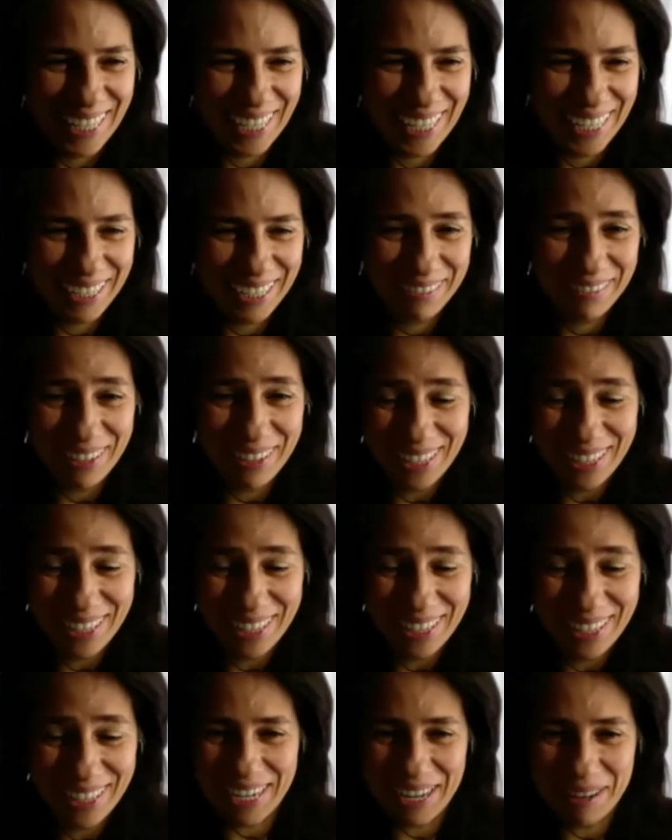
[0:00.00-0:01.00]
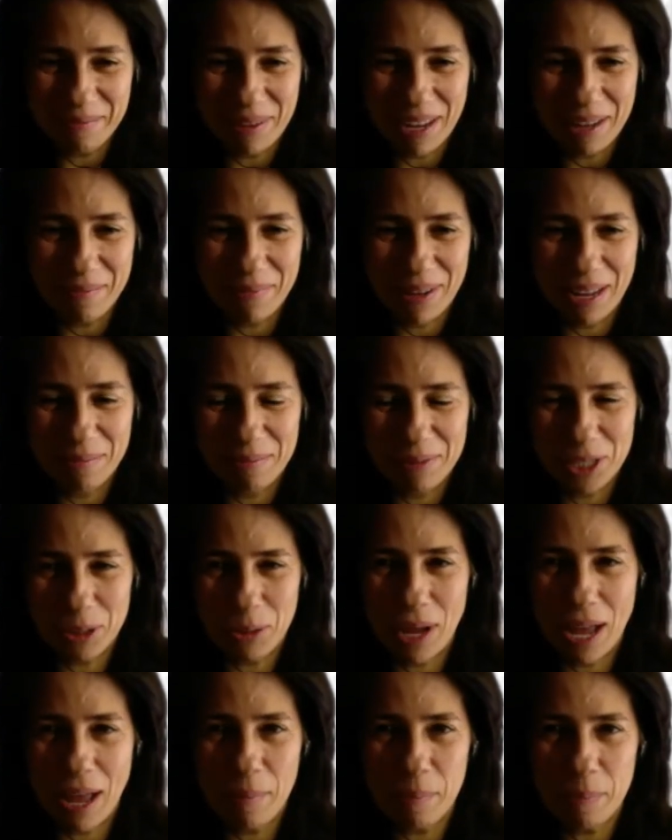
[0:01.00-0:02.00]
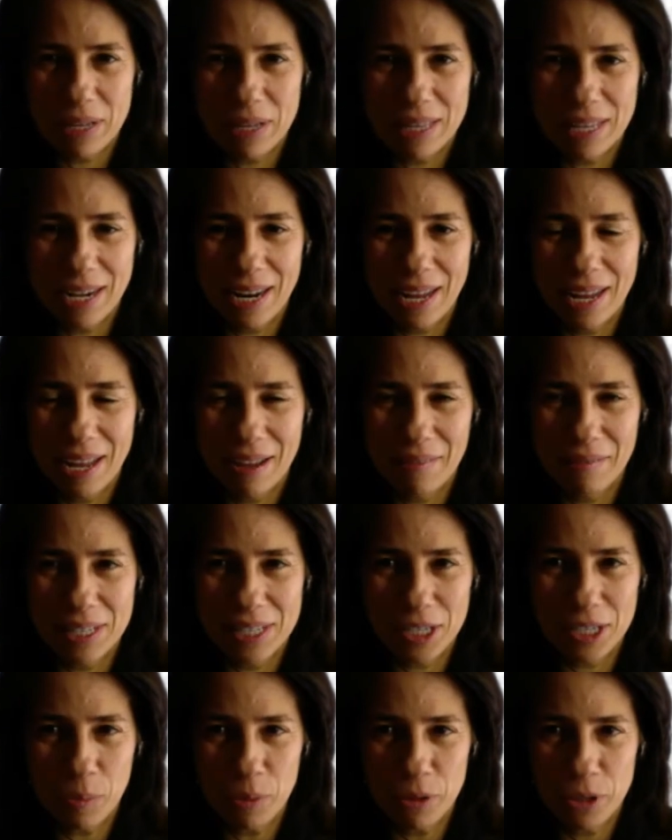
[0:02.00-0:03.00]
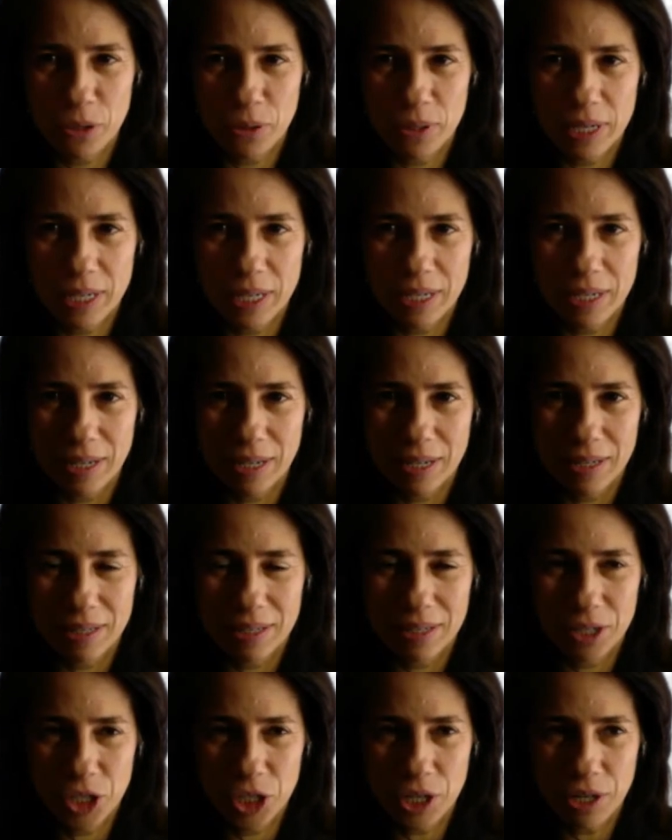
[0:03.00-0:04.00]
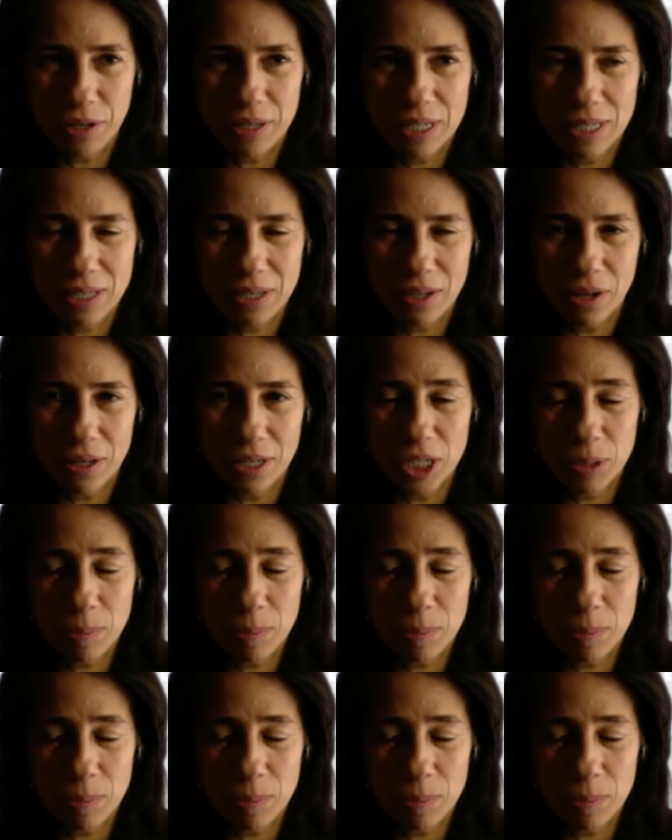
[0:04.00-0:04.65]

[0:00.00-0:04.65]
Well, listen, I'm so happy that I have this opportunity to share this knowledge.